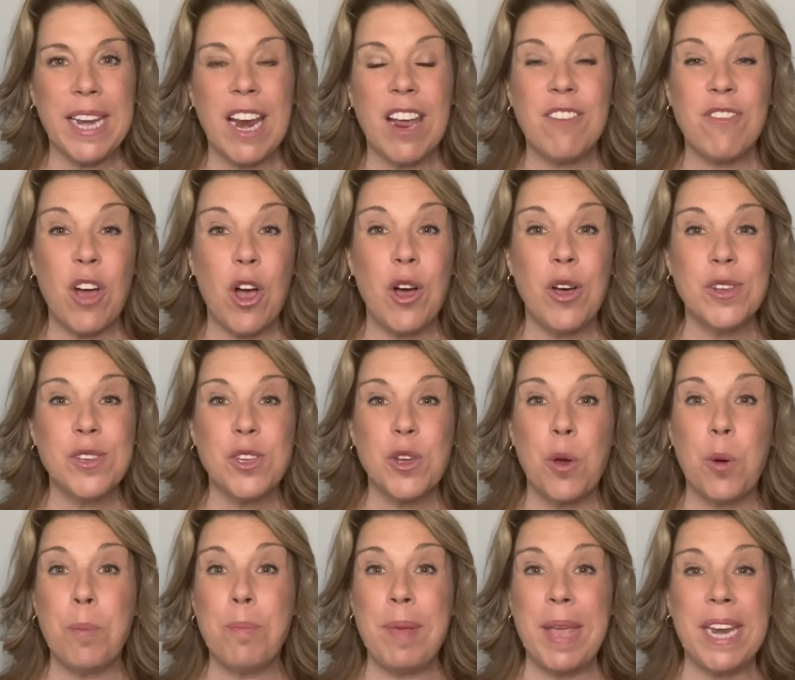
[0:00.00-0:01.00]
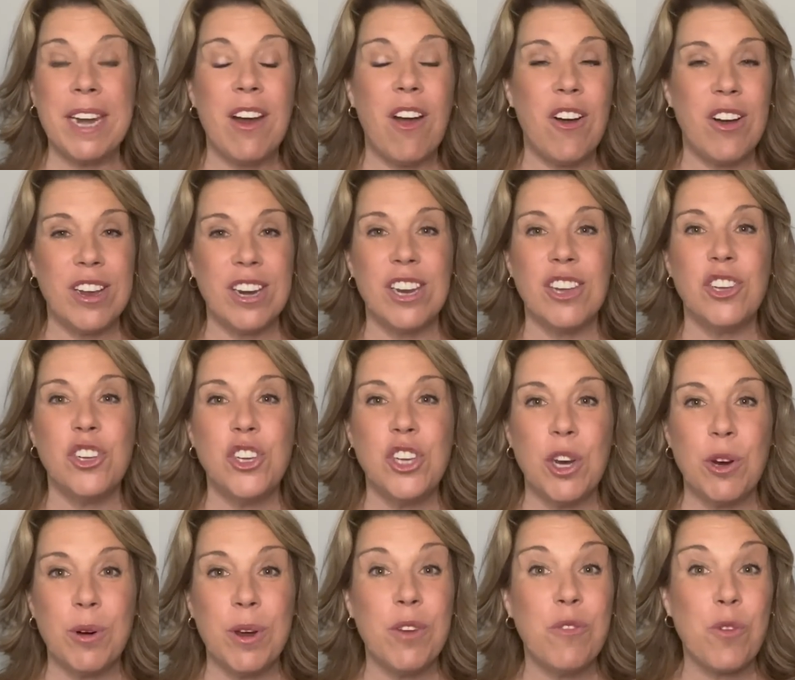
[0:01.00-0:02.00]
I've also been on
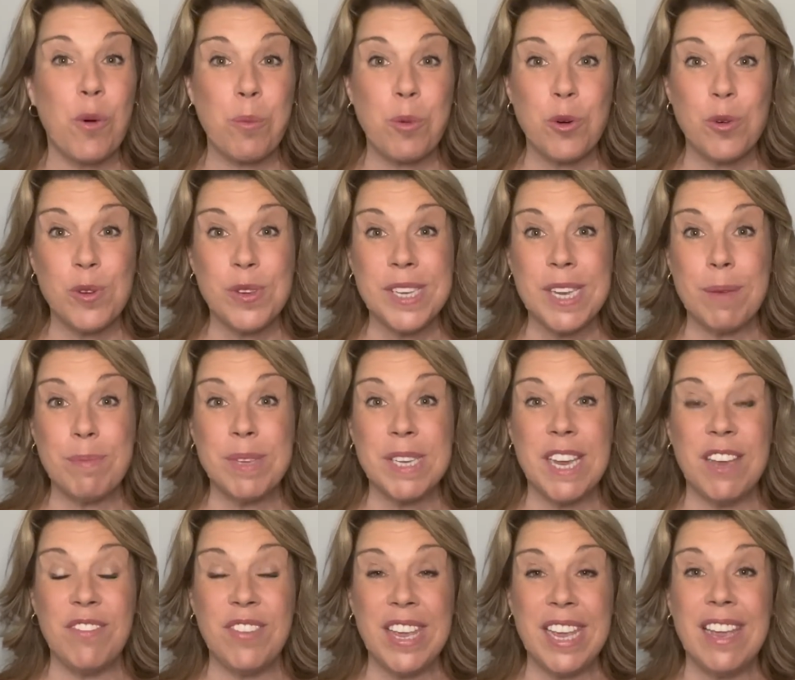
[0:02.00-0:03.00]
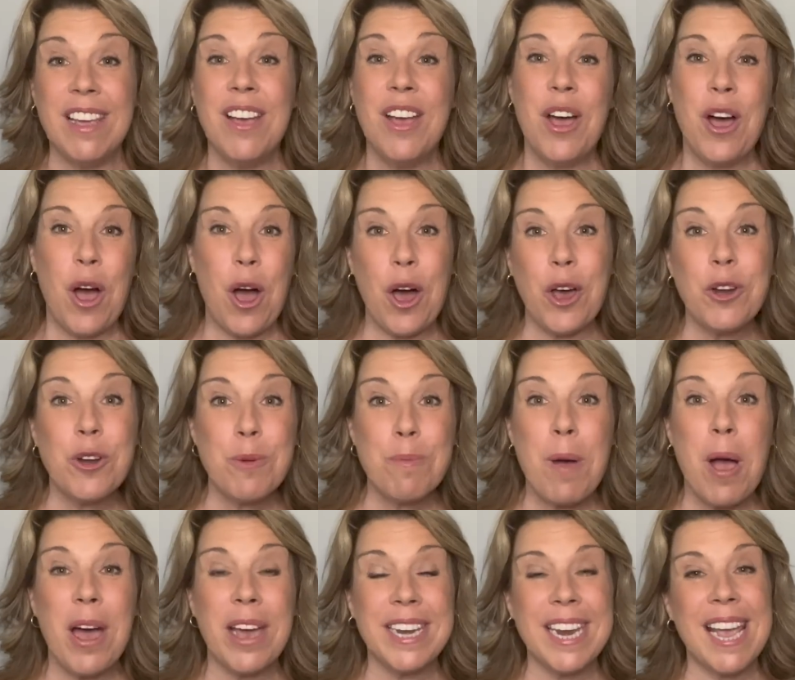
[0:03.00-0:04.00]
Sherry from Cruise Tips TV on her
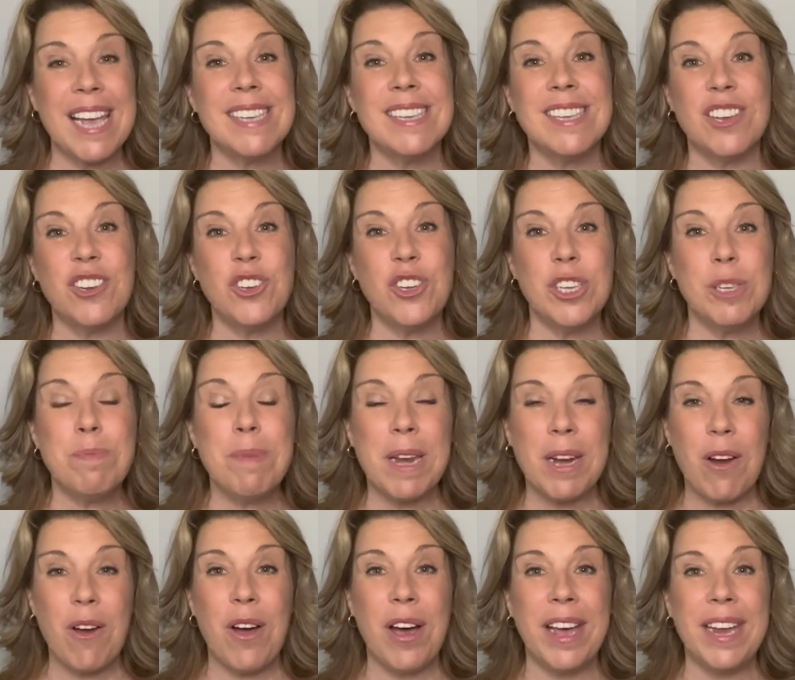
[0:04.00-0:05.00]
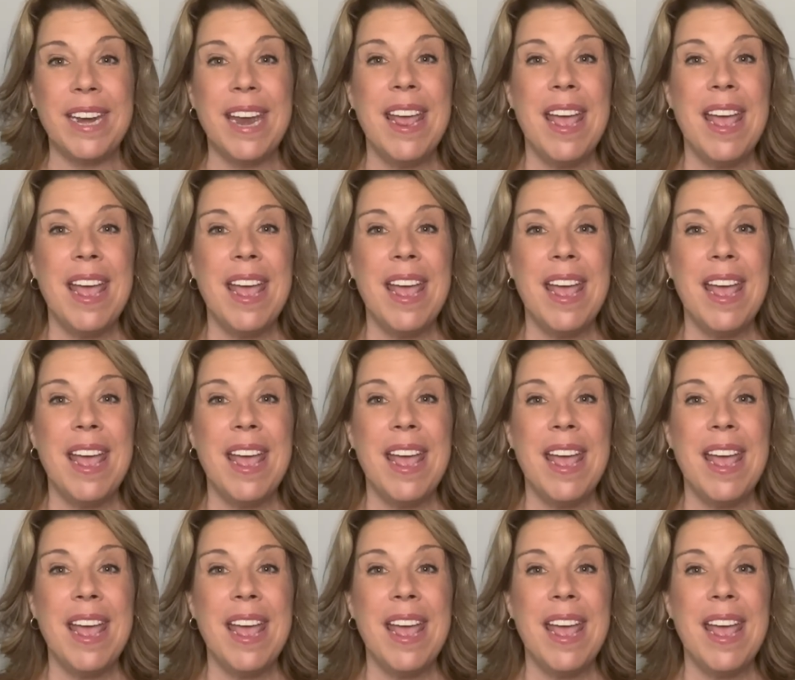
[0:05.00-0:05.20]
podcast, and she's been on